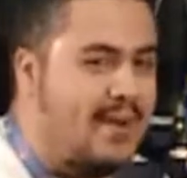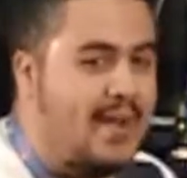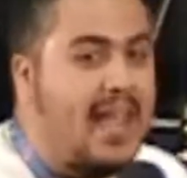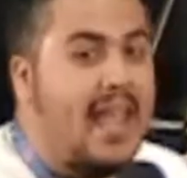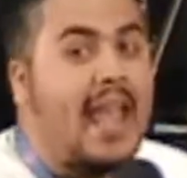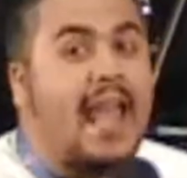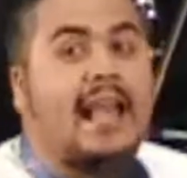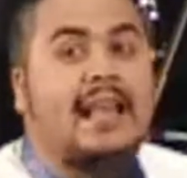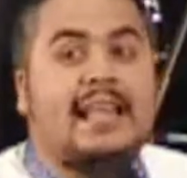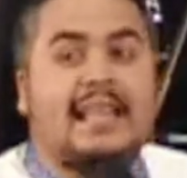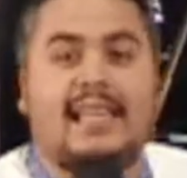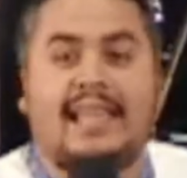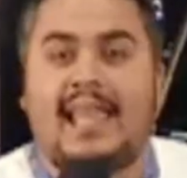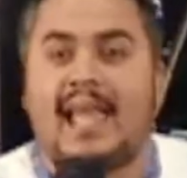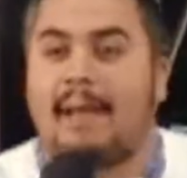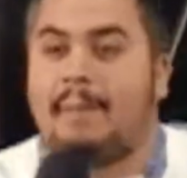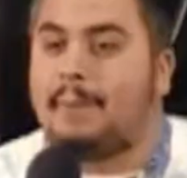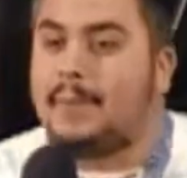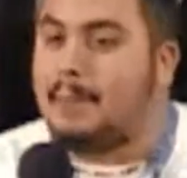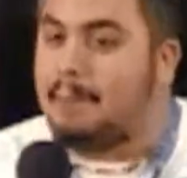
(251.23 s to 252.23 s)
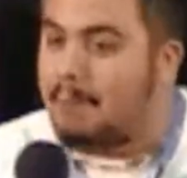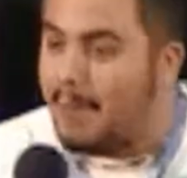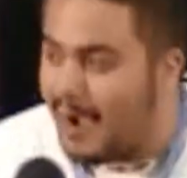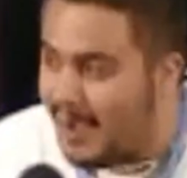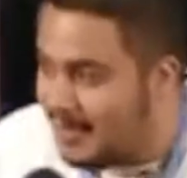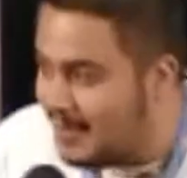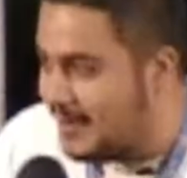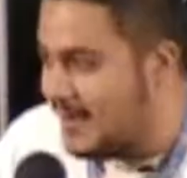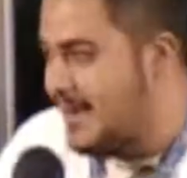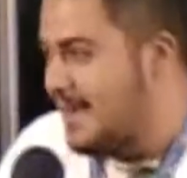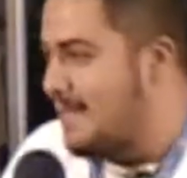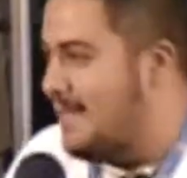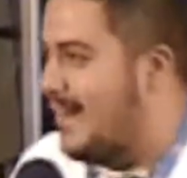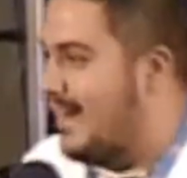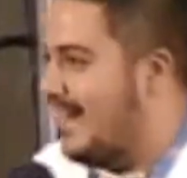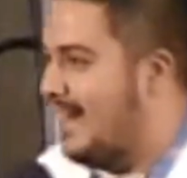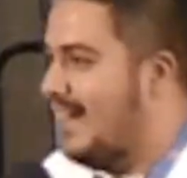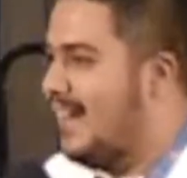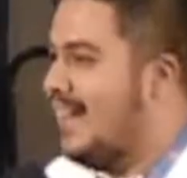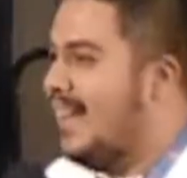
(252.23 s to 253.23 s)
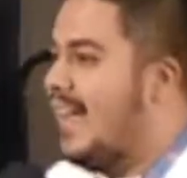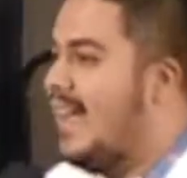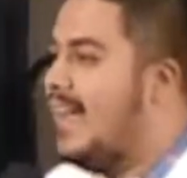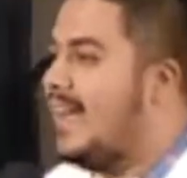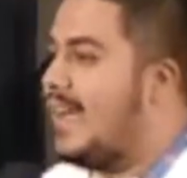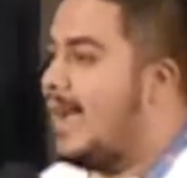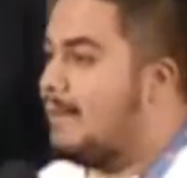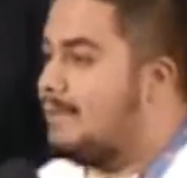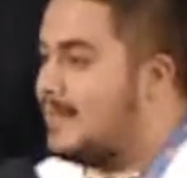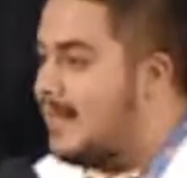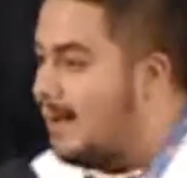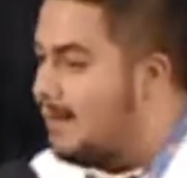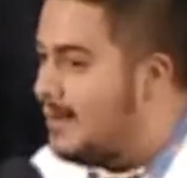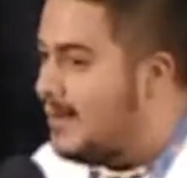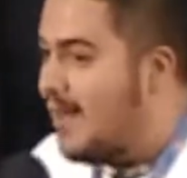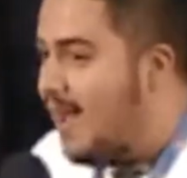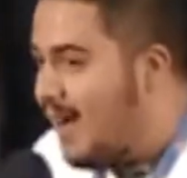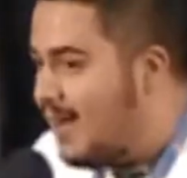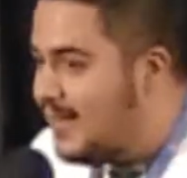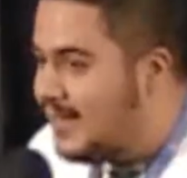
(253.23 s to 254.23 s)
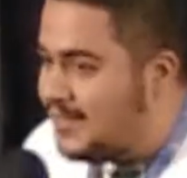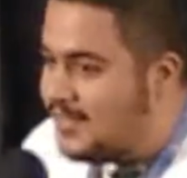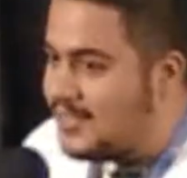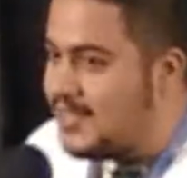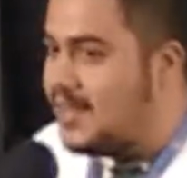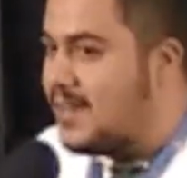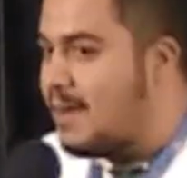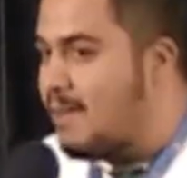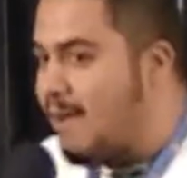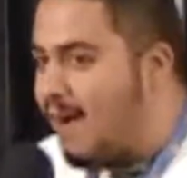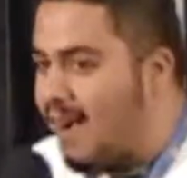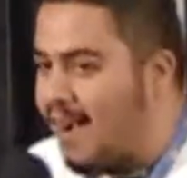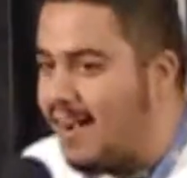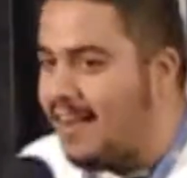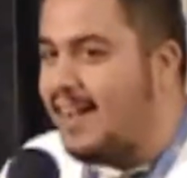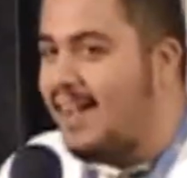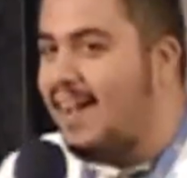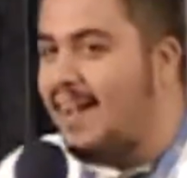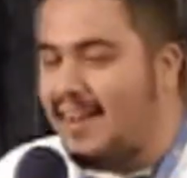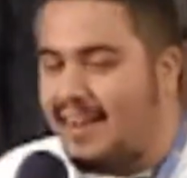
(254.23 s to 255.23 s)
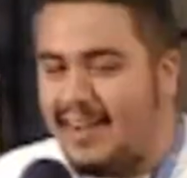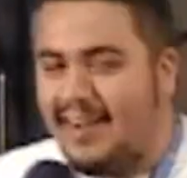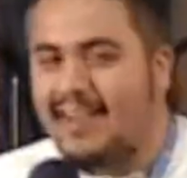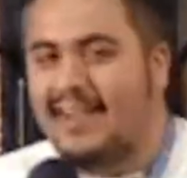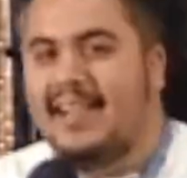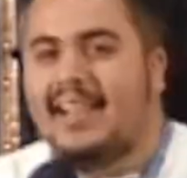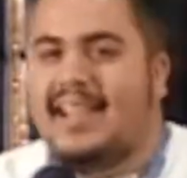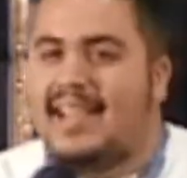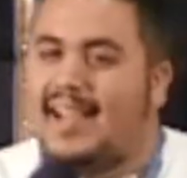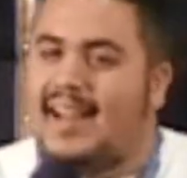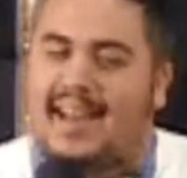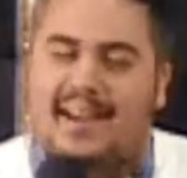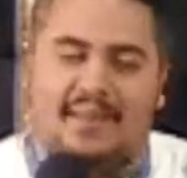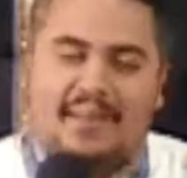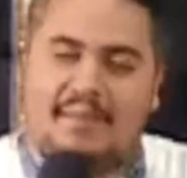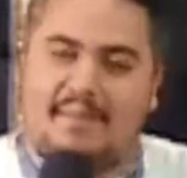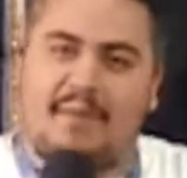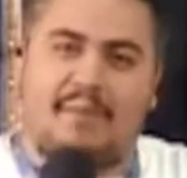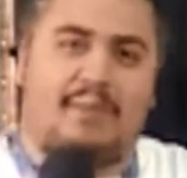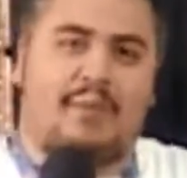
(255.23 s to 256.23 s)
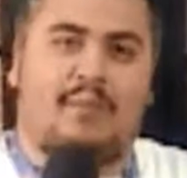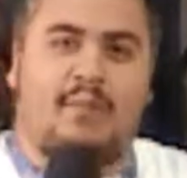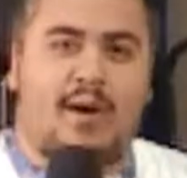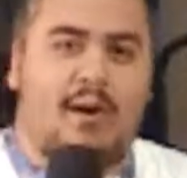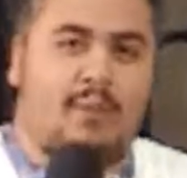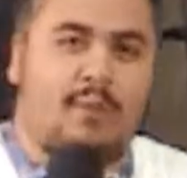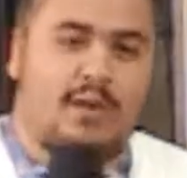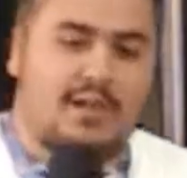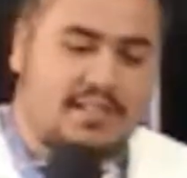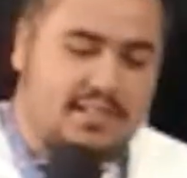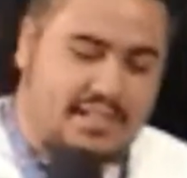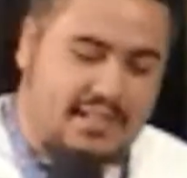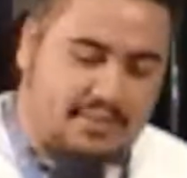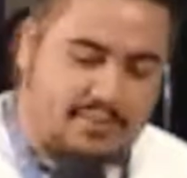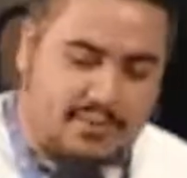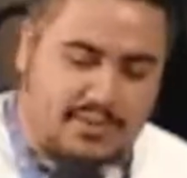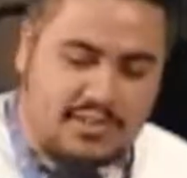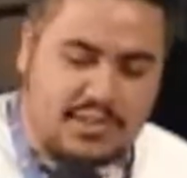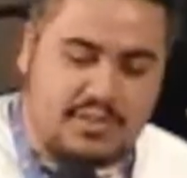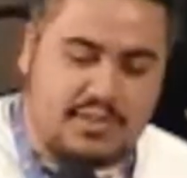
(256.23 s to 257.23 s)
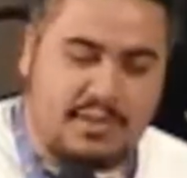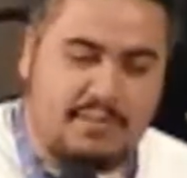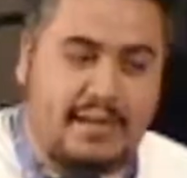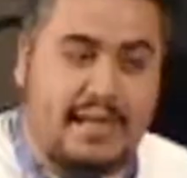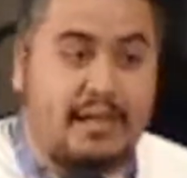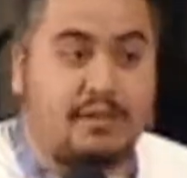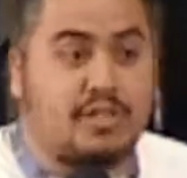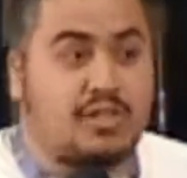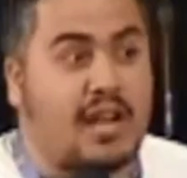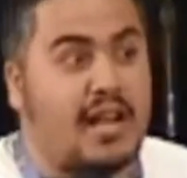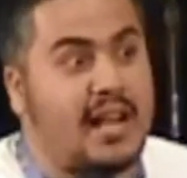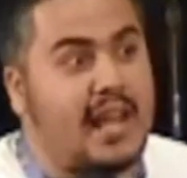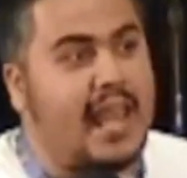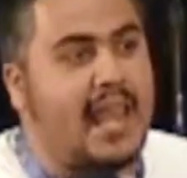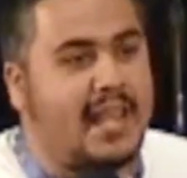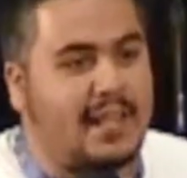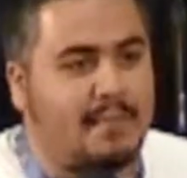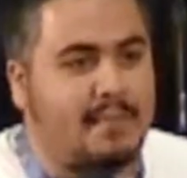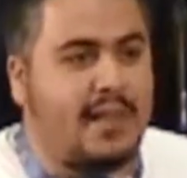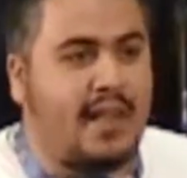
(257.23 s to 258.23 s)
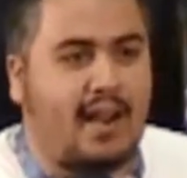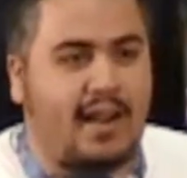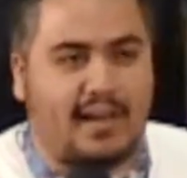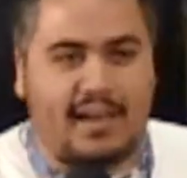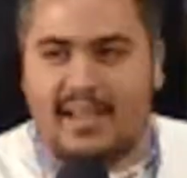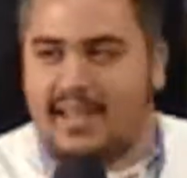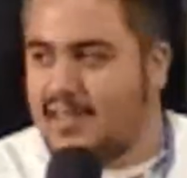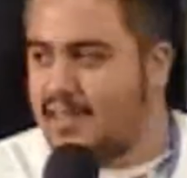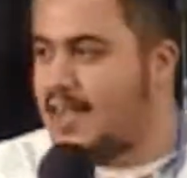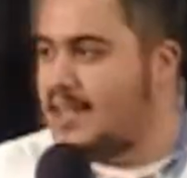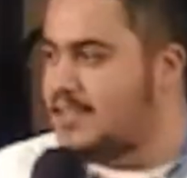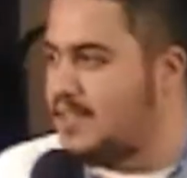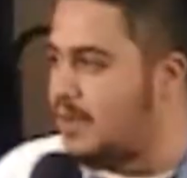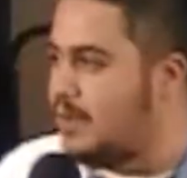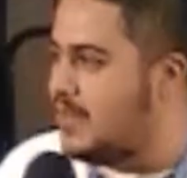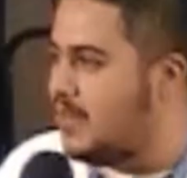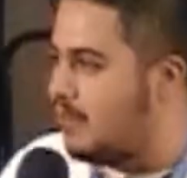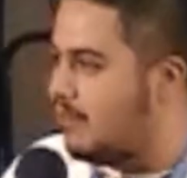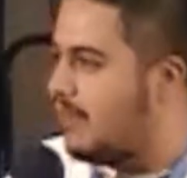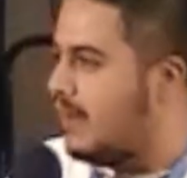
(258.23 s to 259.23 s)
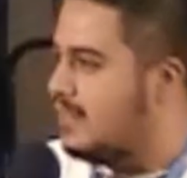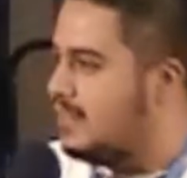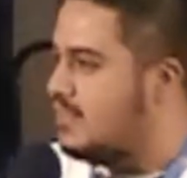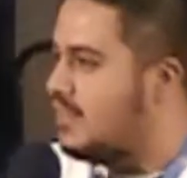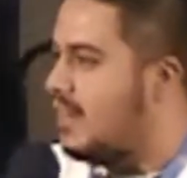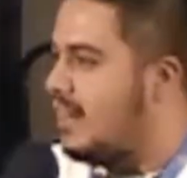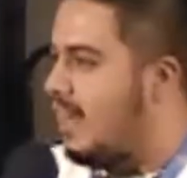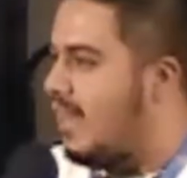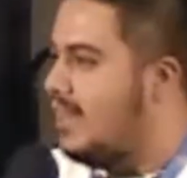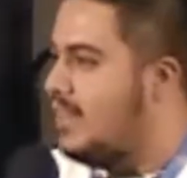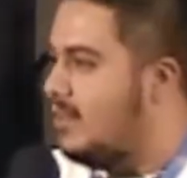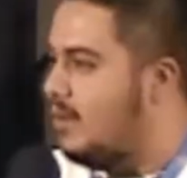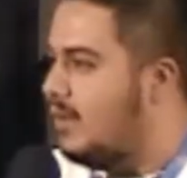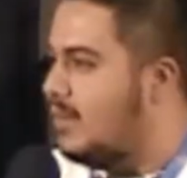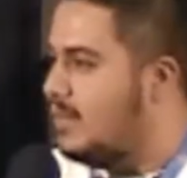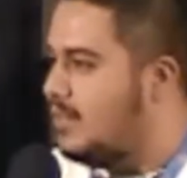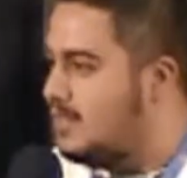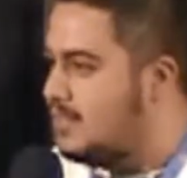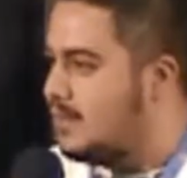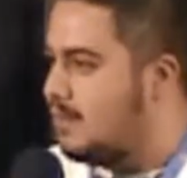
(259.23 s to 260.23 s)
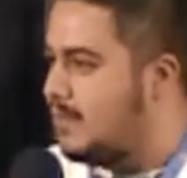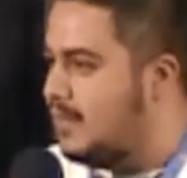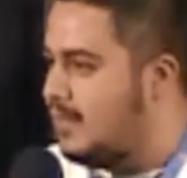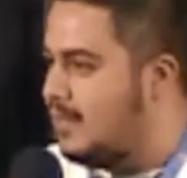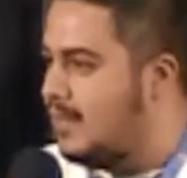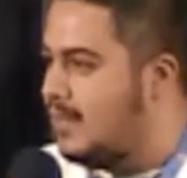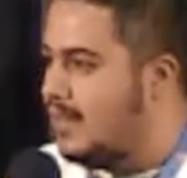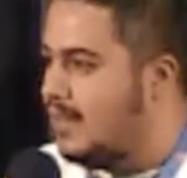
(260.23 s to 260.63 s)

And he kept bothering me and kept telling me, no, you should, come on, yeah. And I don't remember what words he was using, but he was trying to egg me on. You guys know when your friends try to egg you on to do something?